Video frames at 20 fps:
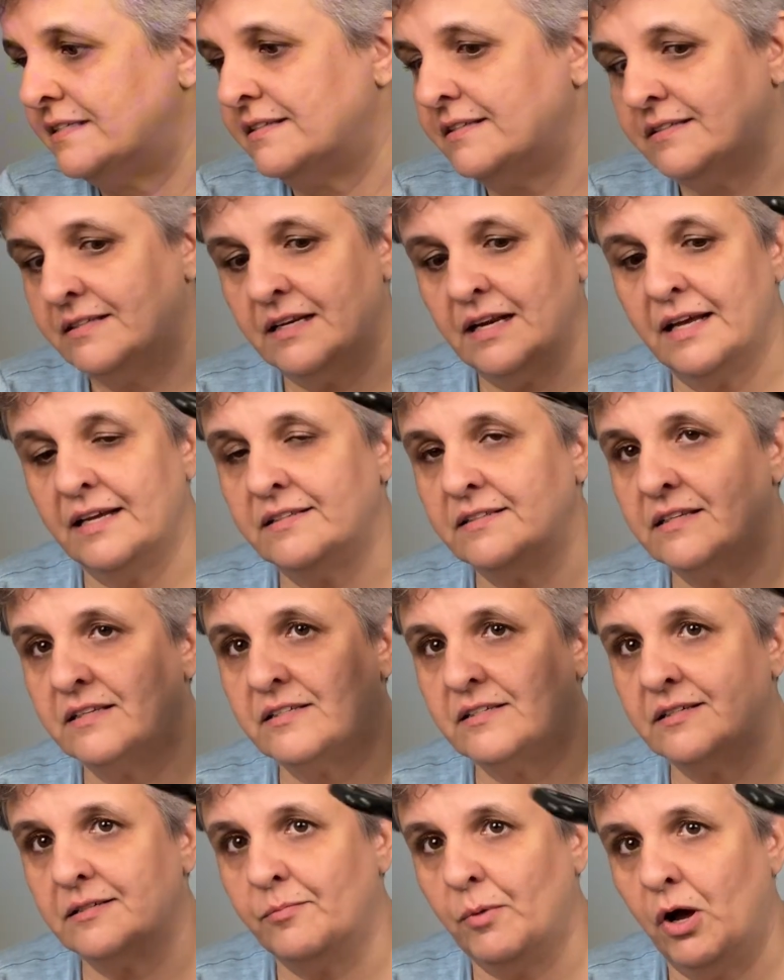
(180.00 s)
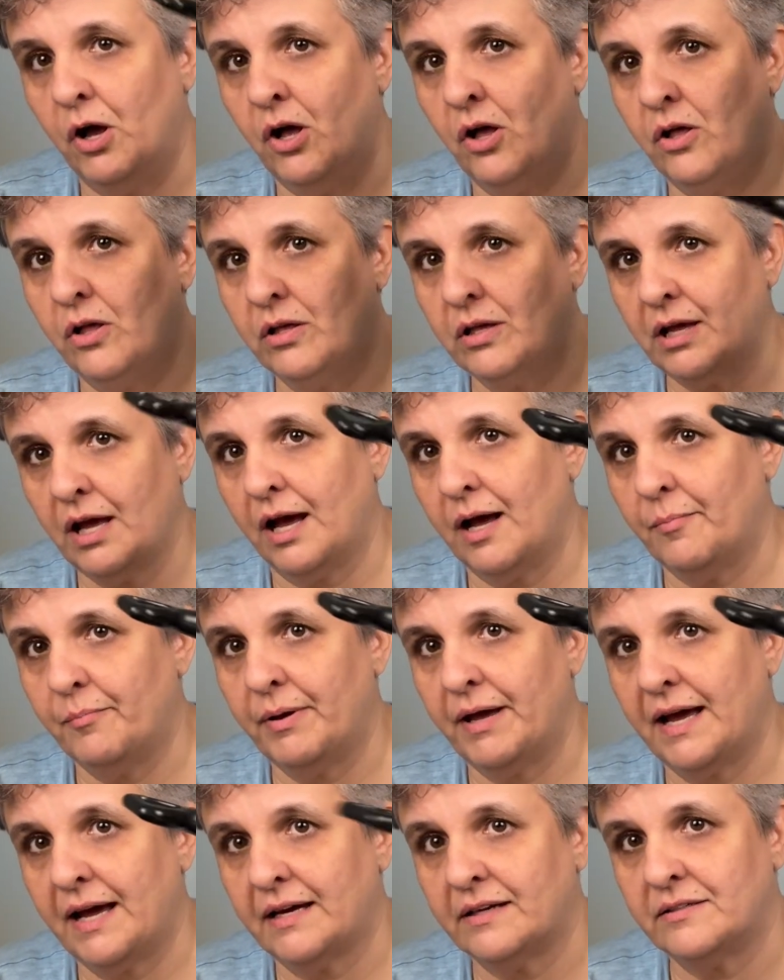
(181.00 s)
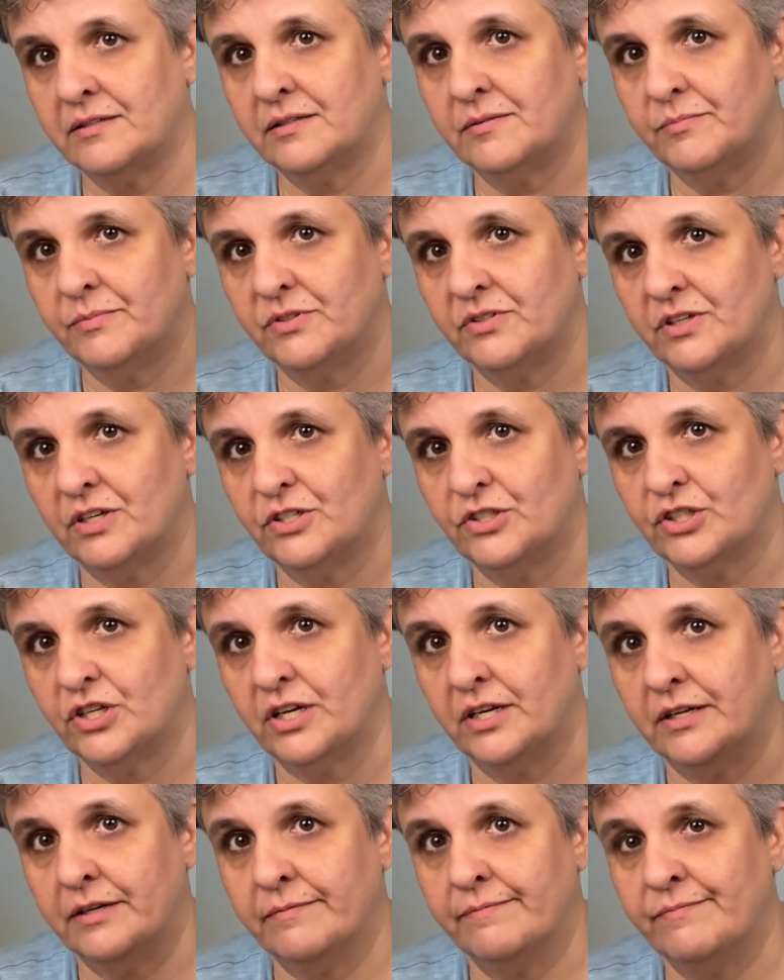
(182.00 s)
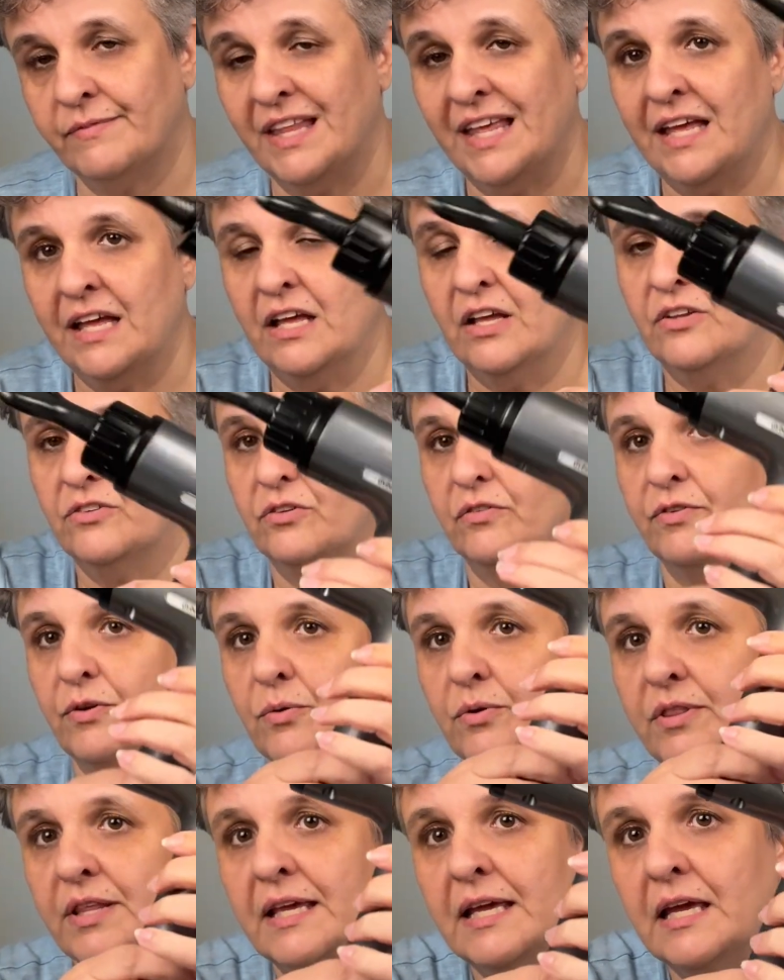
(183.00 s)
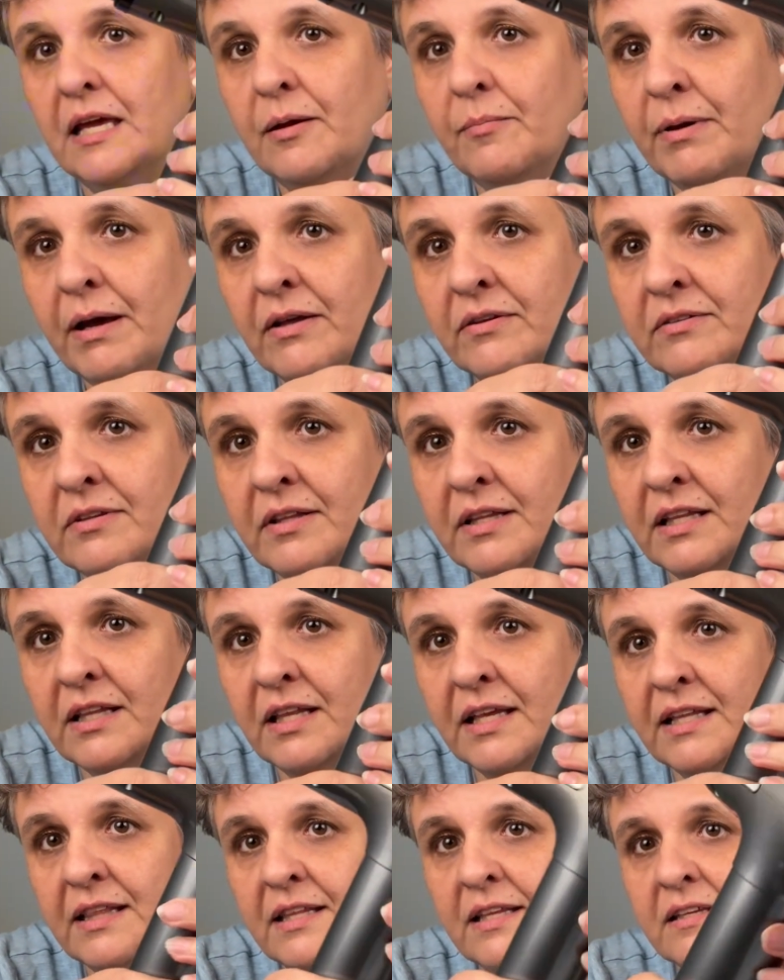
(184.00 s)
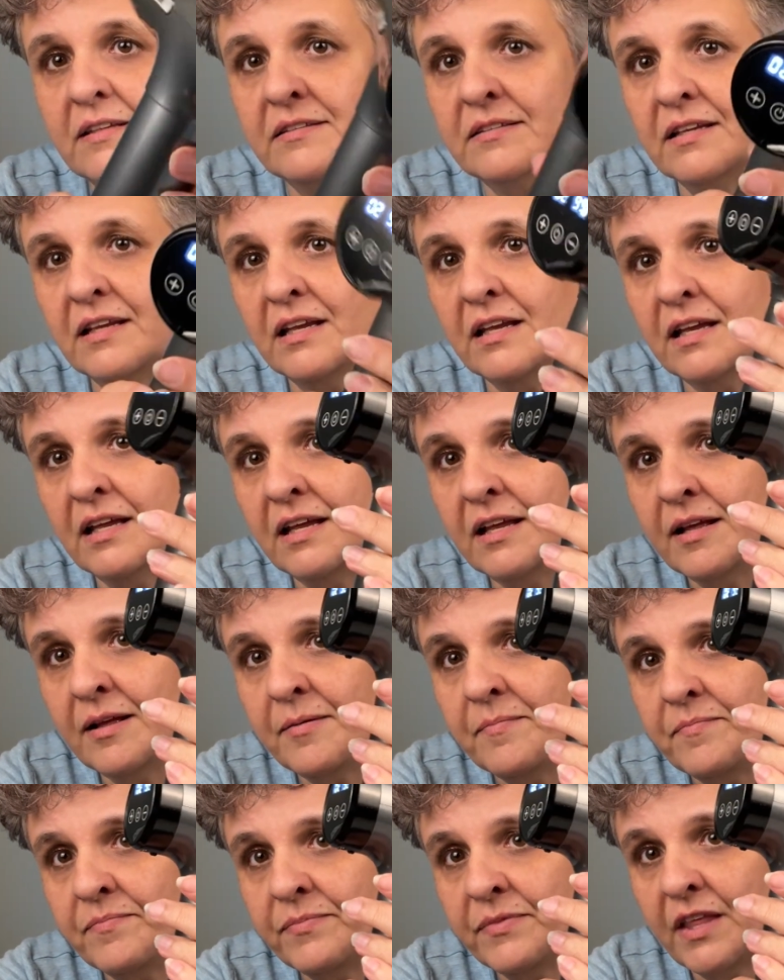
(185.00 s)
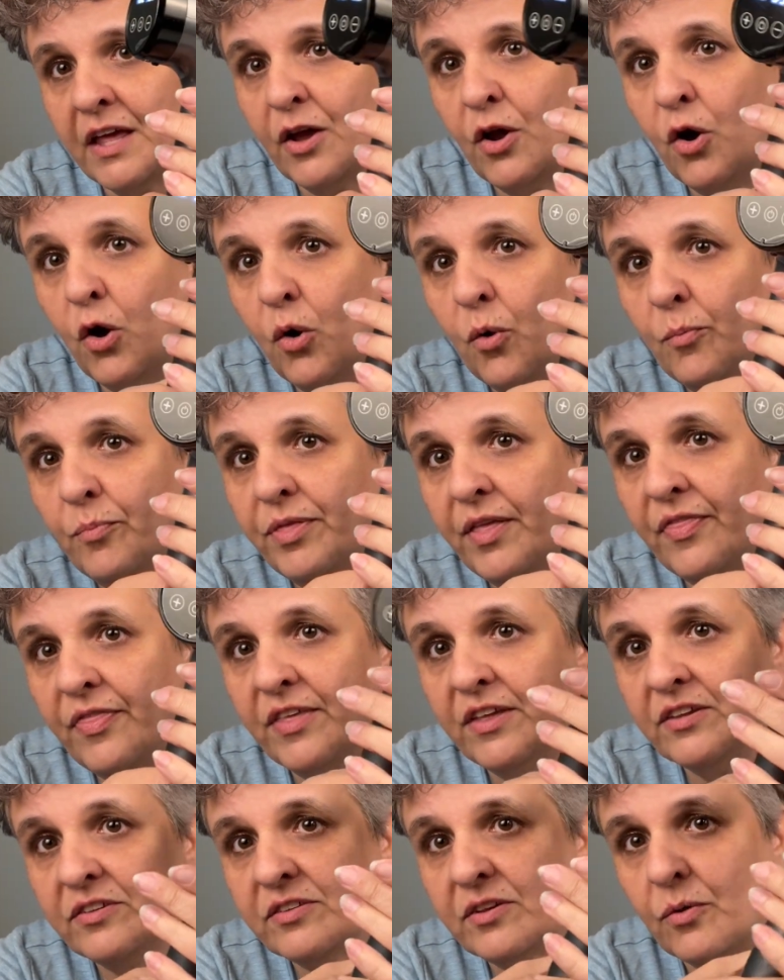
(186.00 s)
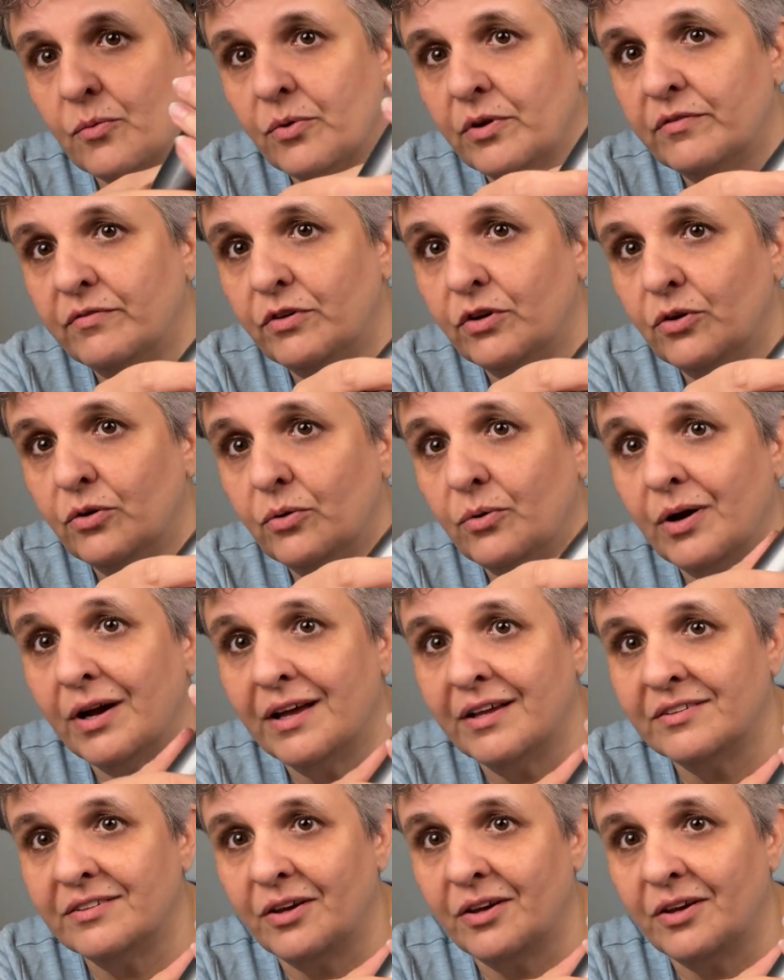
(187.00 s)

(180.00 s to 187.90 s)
is a nice, small, compact massage gun. So if you were thinking about something like this, I hope that this review has